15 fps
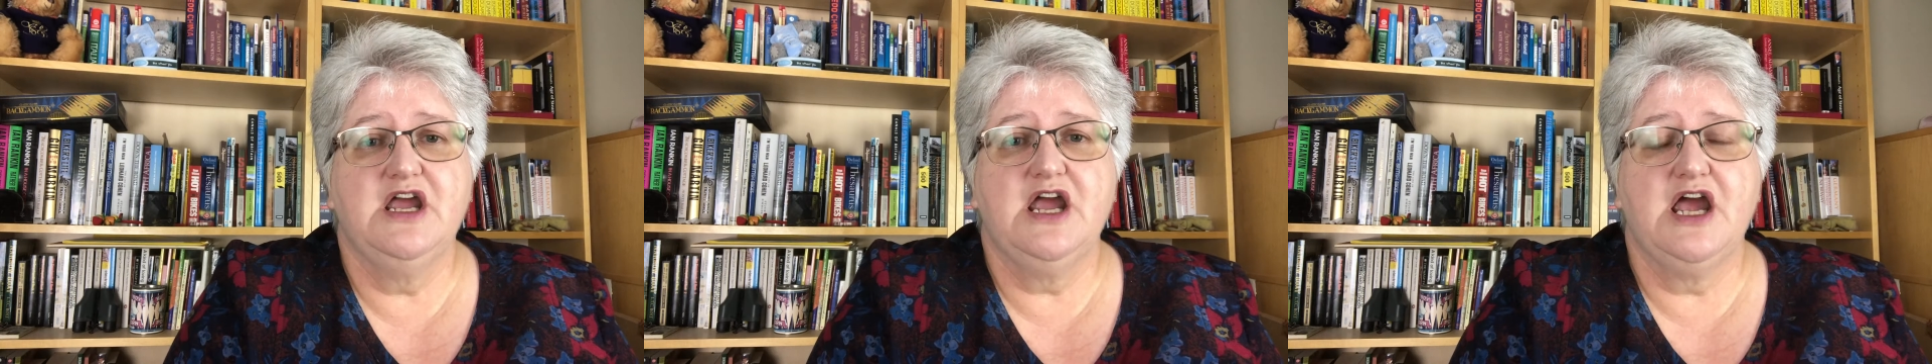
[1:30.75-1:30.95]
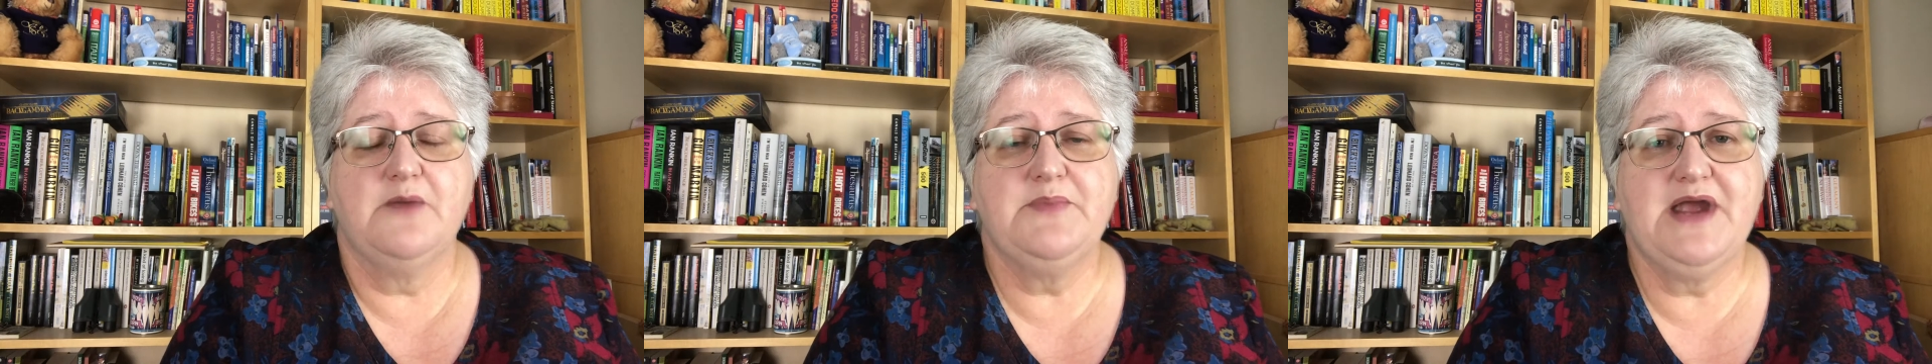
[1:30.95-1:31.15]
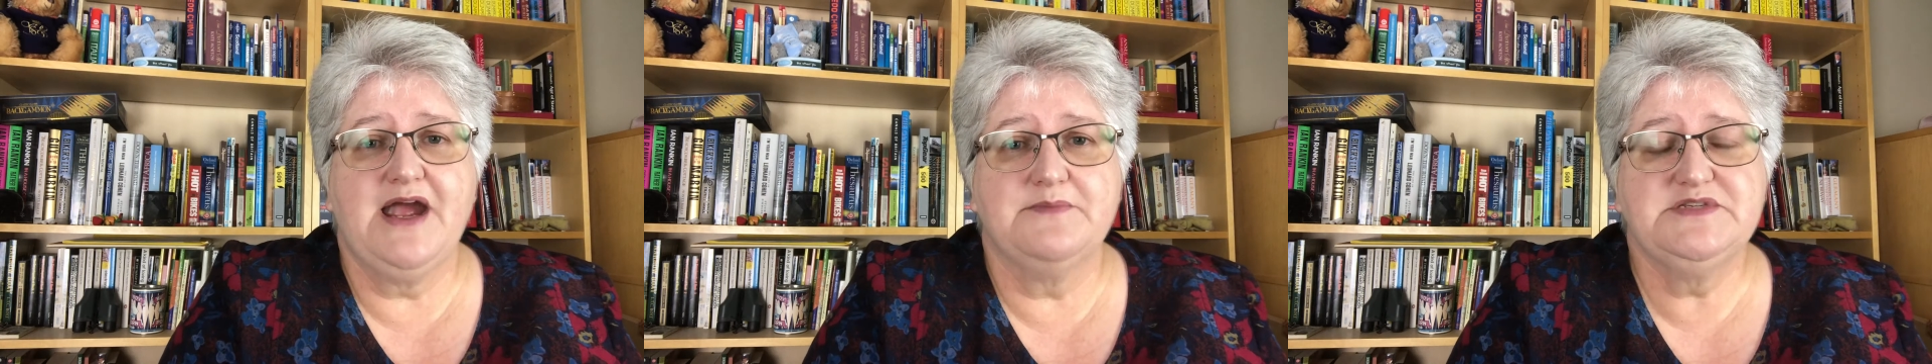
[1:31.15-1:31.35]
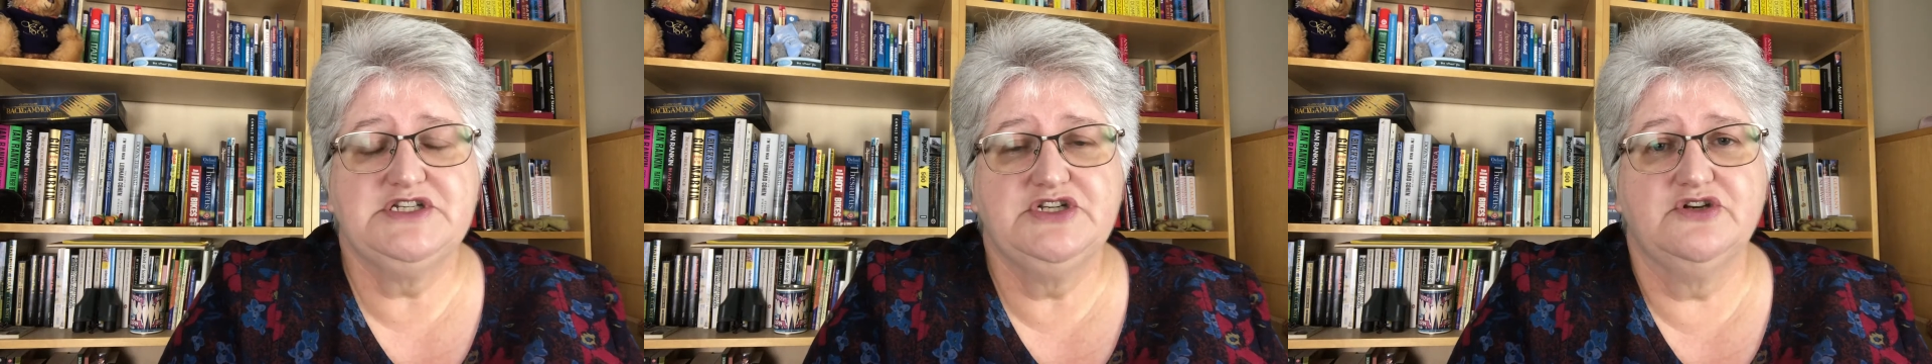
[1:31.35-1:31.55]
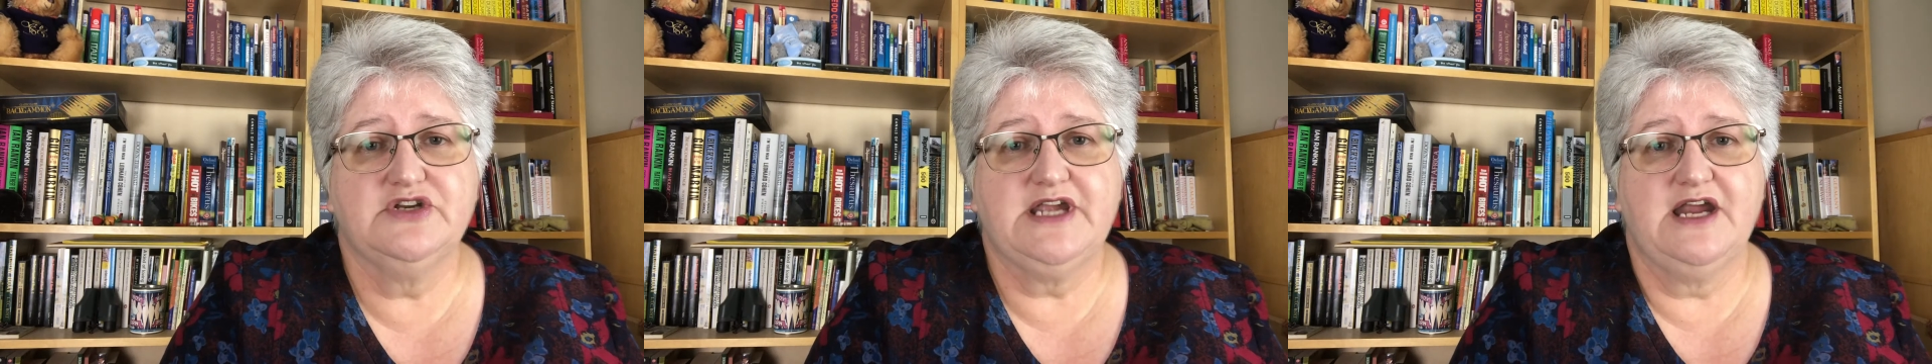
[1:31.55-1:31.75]
and perhaps
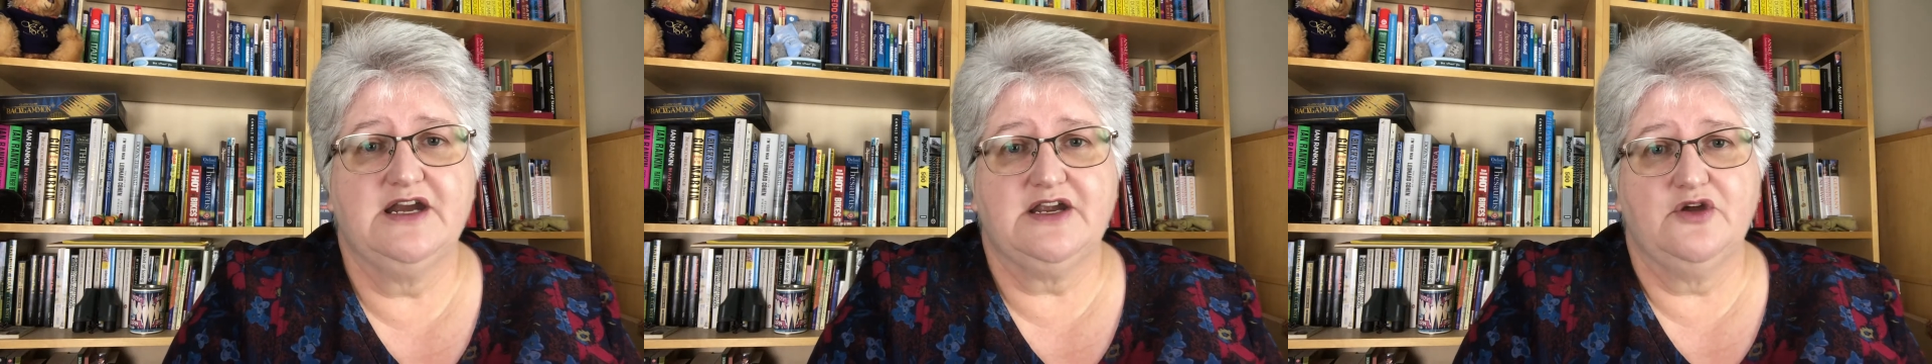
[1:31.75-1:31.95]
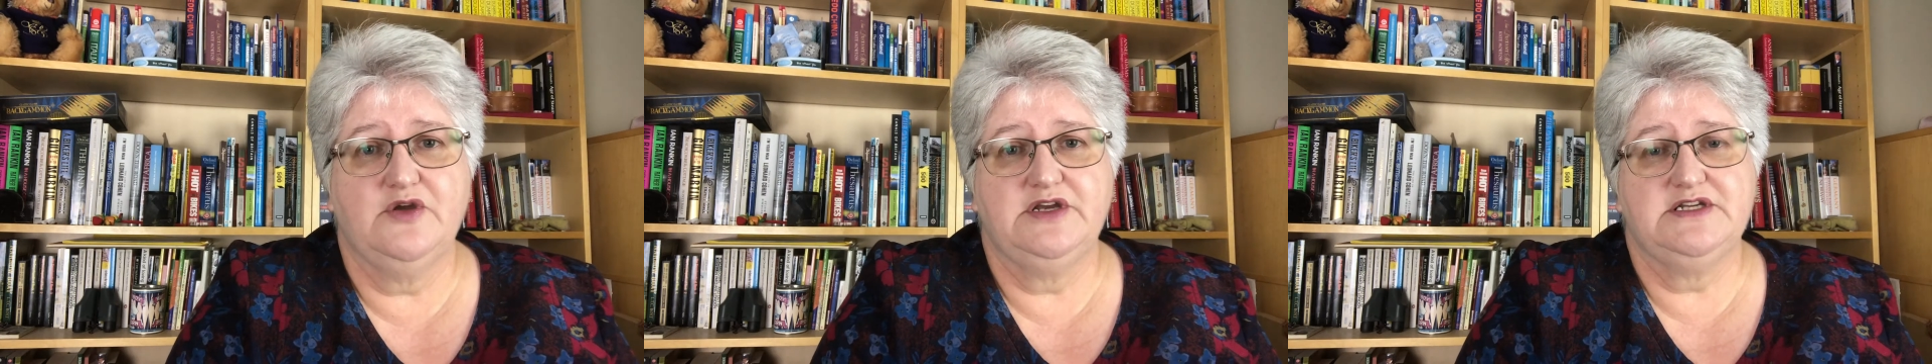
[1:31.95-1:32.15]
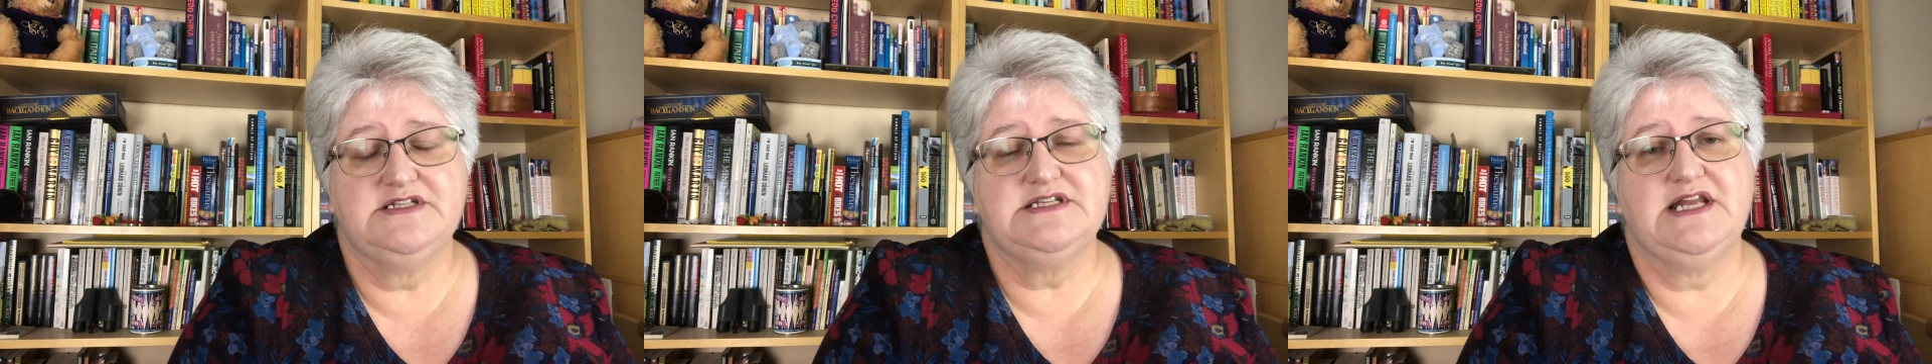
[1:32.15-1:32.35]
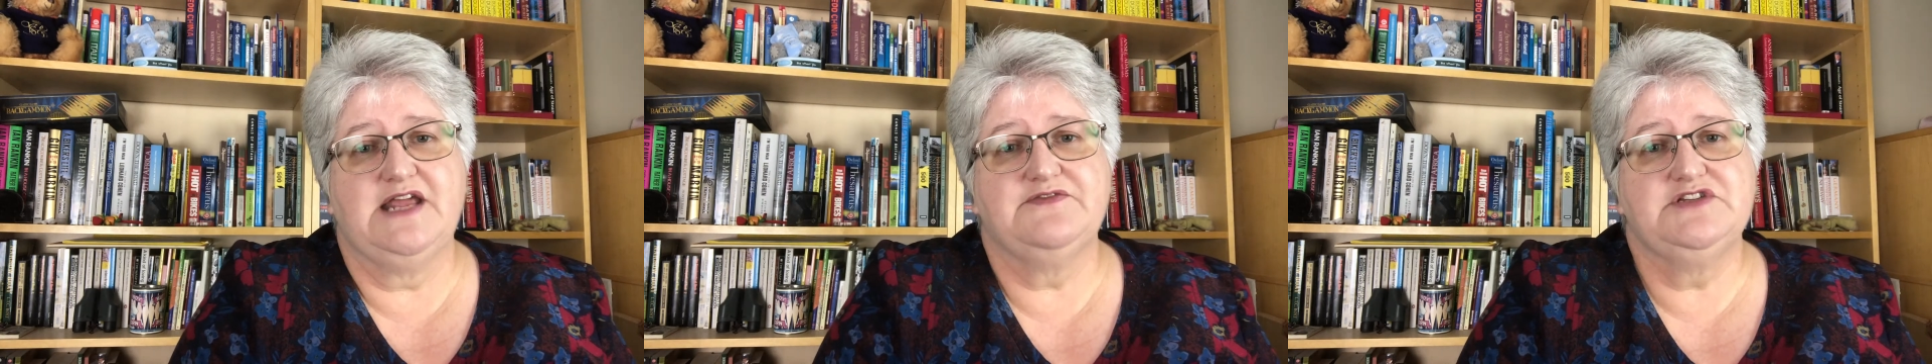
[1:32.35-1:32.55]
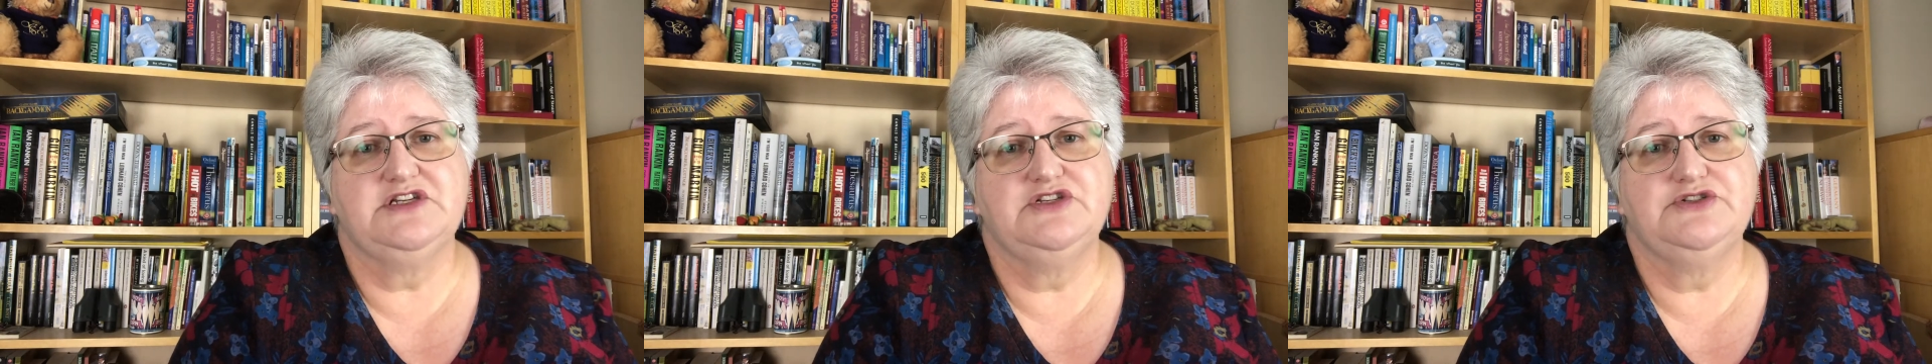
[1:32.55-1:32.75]
don't get going until
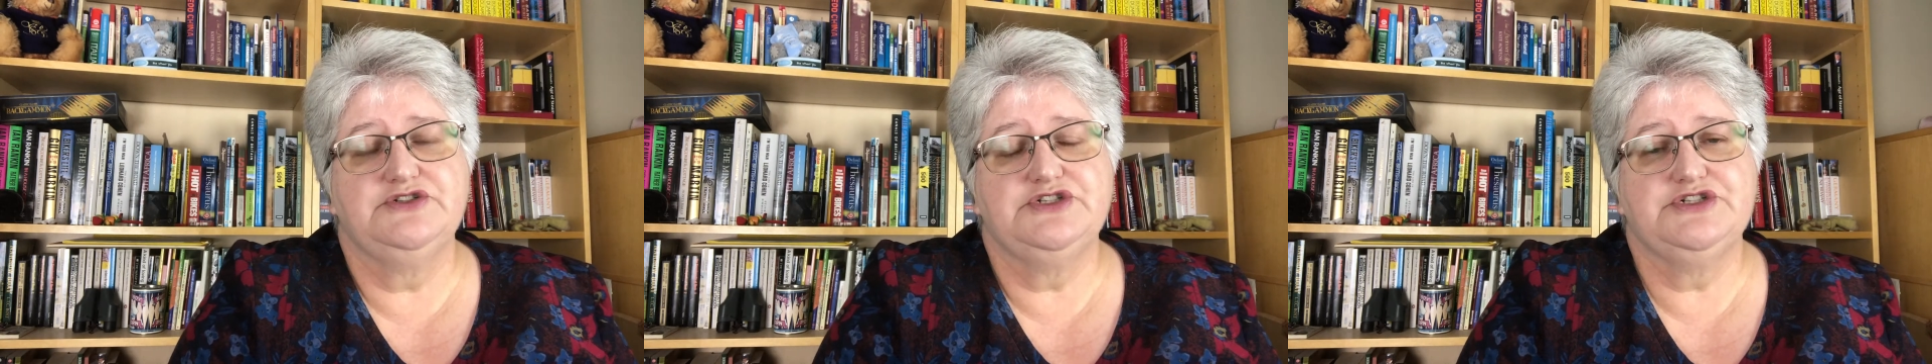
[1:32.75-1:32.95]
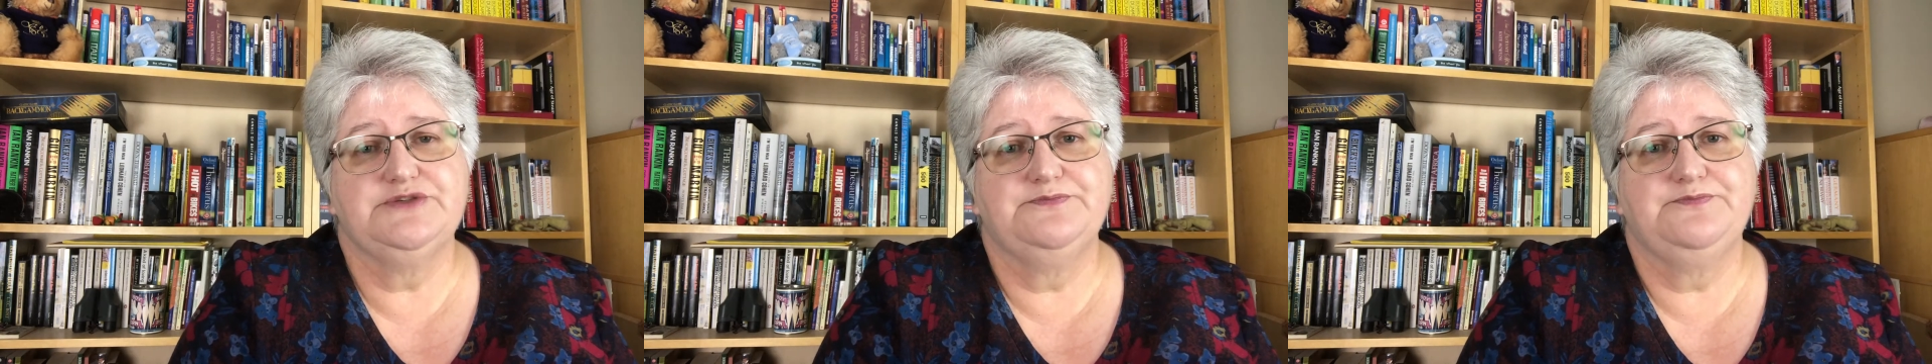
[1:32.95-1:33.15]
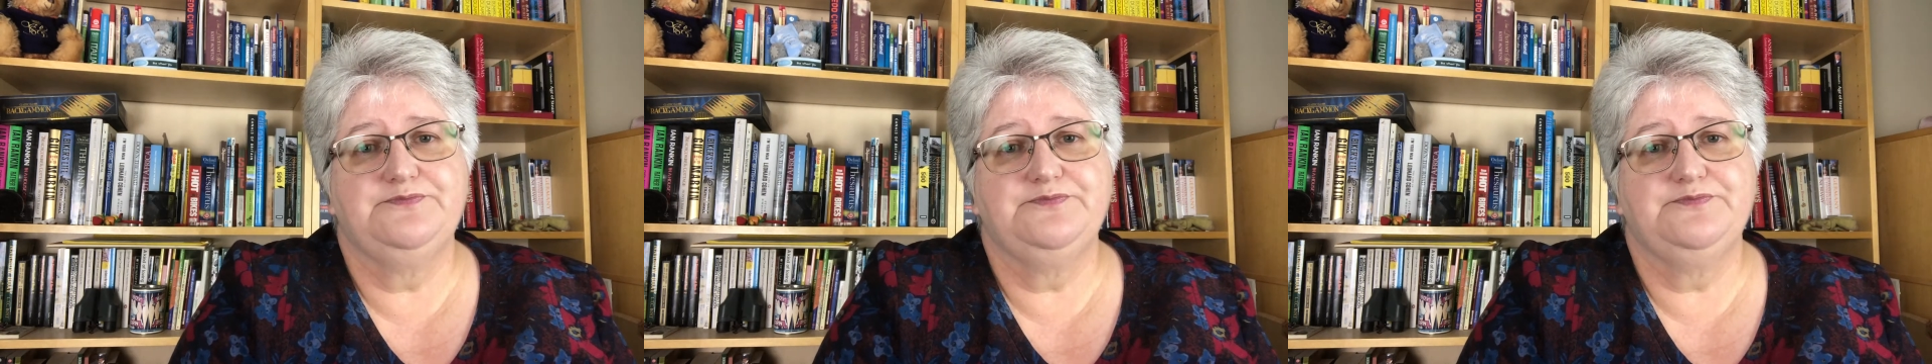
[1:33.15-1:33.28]
after lunch.